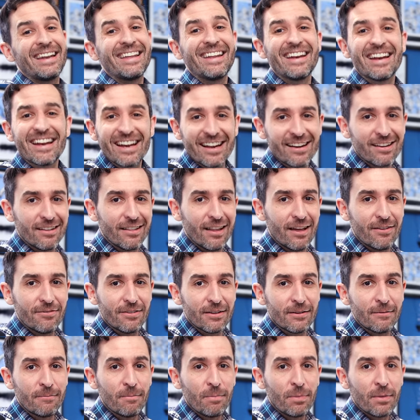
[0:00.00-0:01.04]
need it at
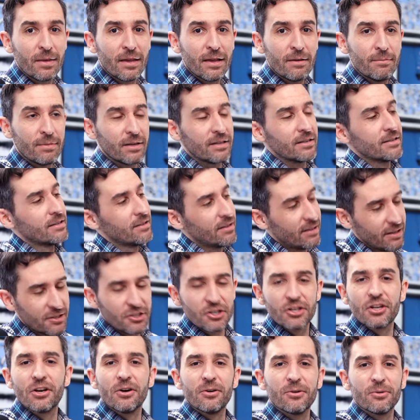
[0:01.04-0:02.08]
11 because it
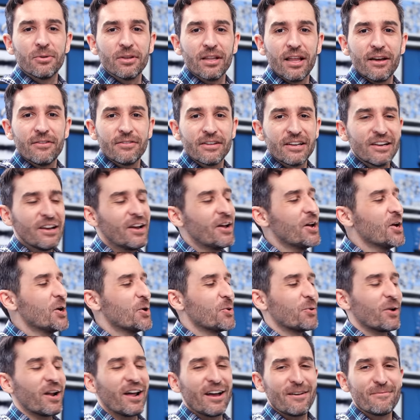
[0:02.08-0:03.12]
should go to 11.
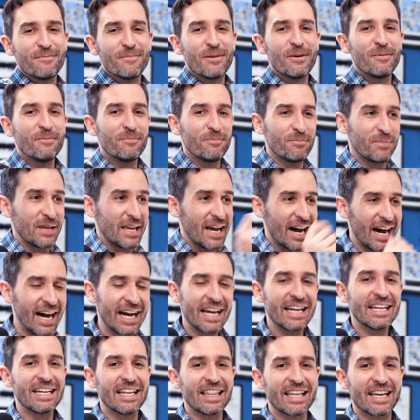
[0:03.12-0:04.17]
When I'm
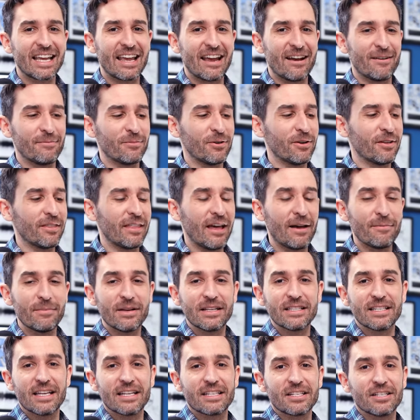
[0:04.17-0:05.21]
behind the camera, that
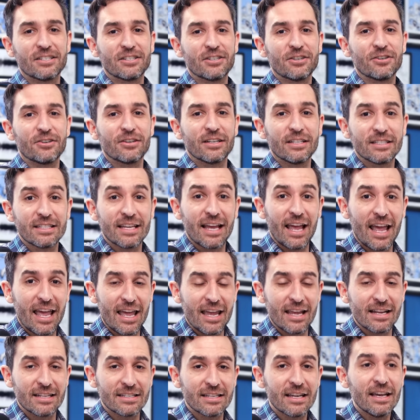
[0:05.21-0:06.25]
means I should turn it to
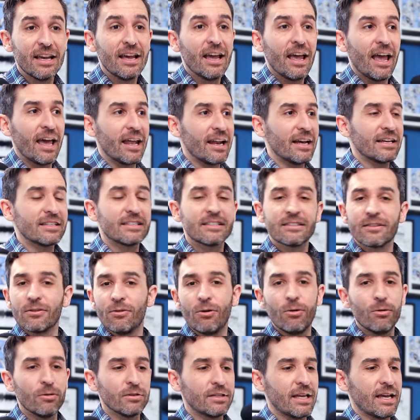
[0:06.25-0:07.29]
eight. And as the
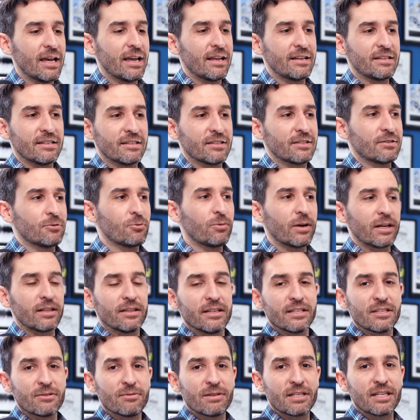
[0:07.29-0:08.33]
whole day, just
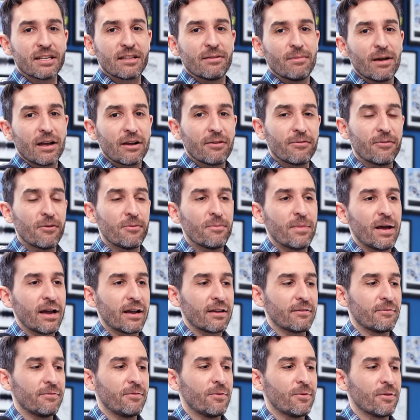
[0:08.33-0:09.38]
quickly switching the microphone back
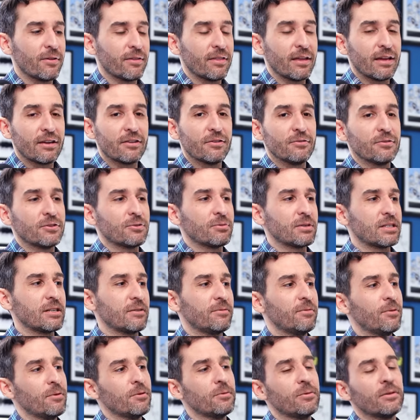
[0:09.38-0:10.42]
and forth, I knew switch it
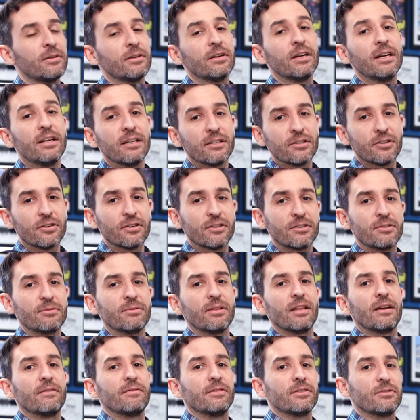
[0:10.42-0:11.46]
forward, turn it to
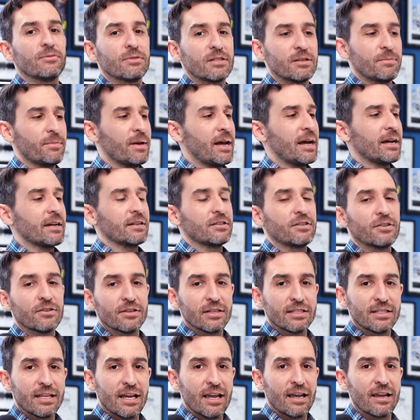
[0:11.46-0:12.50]
11, switch it back, turn
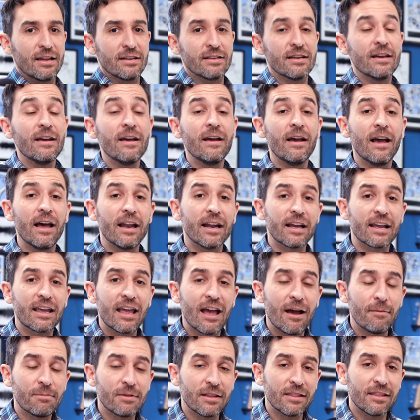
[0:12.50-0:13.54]
it to eight. And it
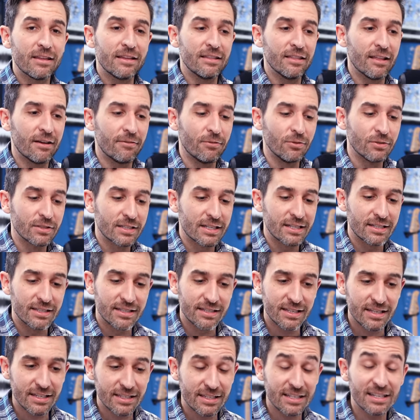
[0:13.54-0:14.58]
kept the levels
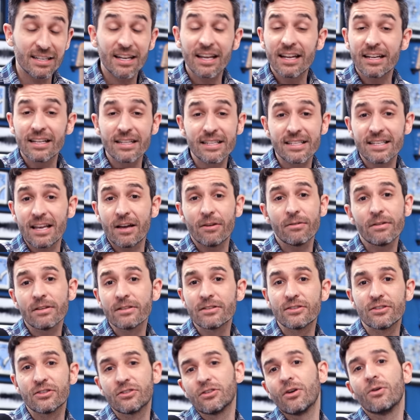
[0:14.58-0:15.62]
consistent and it
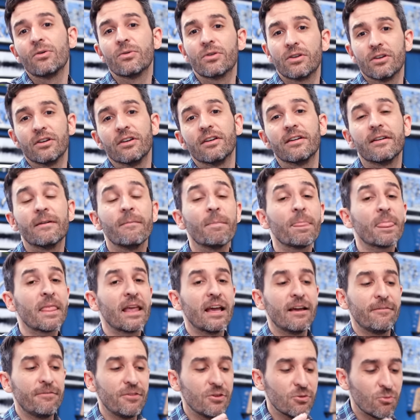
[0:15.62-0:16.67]
sounded so good.
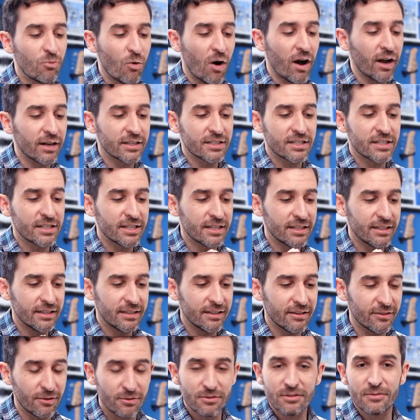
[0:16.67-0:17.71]
If you watch
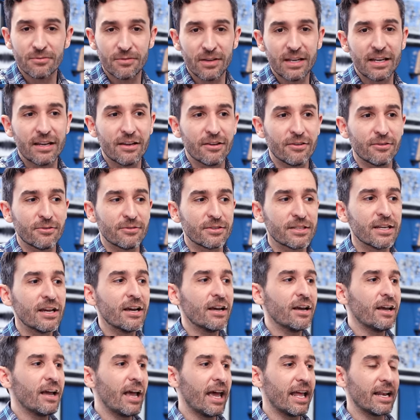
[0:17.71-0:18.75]
those videos
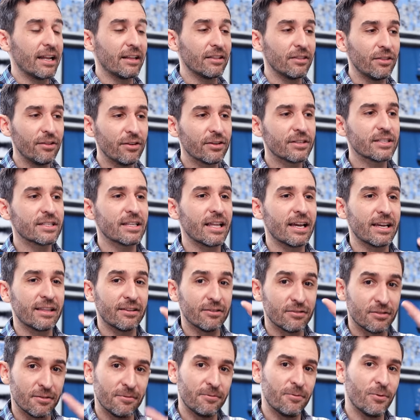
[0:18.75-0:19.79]
and it looks like
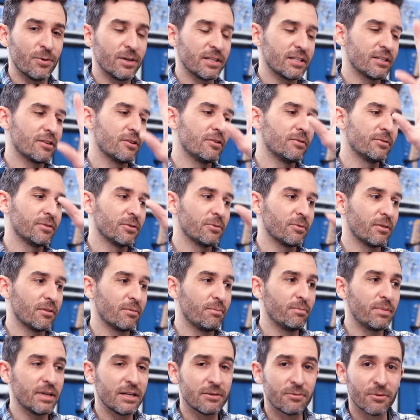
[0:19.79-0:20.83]
there's a voiceover
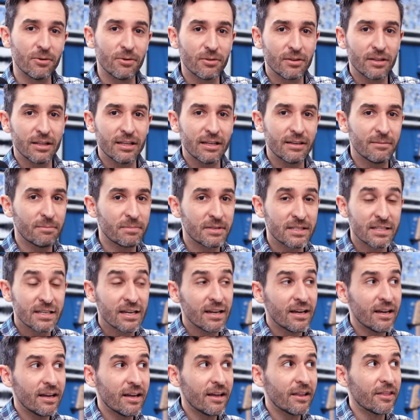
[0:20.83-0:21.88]
with B-roll clips,
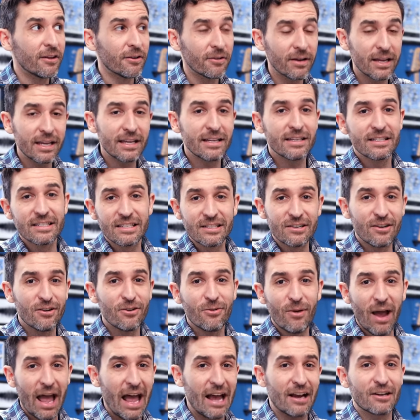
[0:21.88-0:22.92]
there is
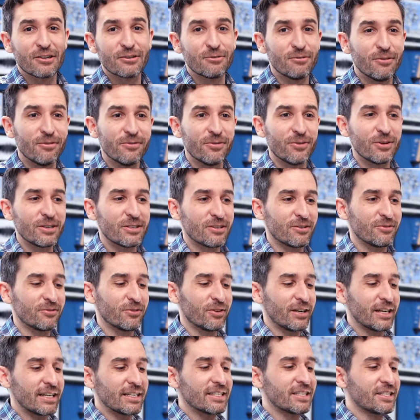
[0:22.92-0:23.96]
no actual
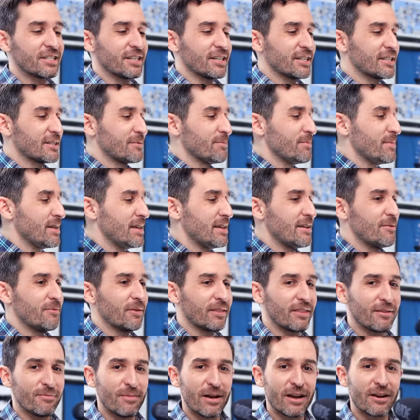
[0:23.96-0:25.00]
voiceover. It is just me
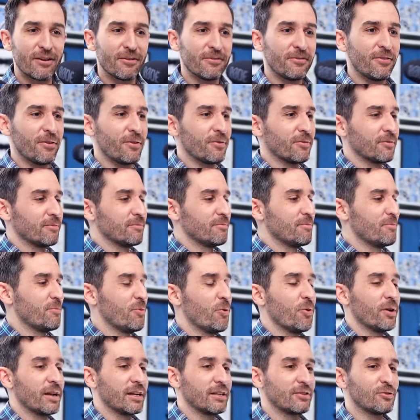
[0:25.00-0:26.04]
with the microphone
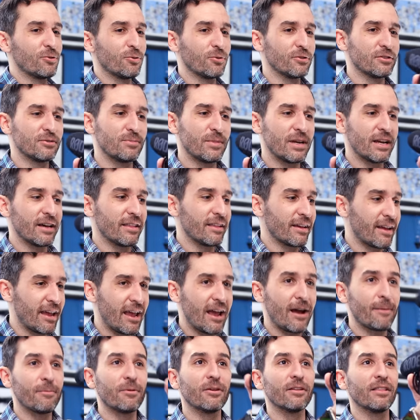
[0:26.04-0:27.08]
pointed towards me on the
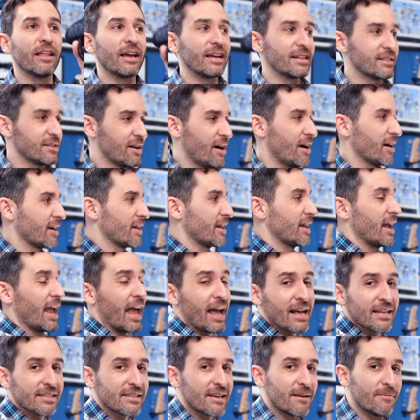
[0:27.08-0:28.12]
camera, like talking
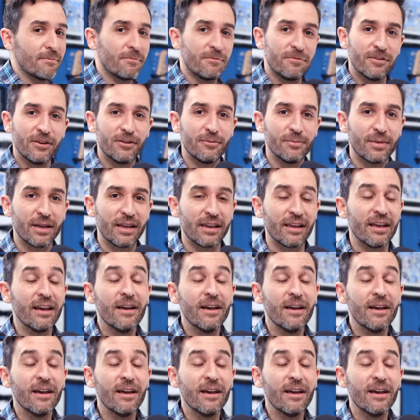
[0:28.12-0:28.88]
as I'm filming.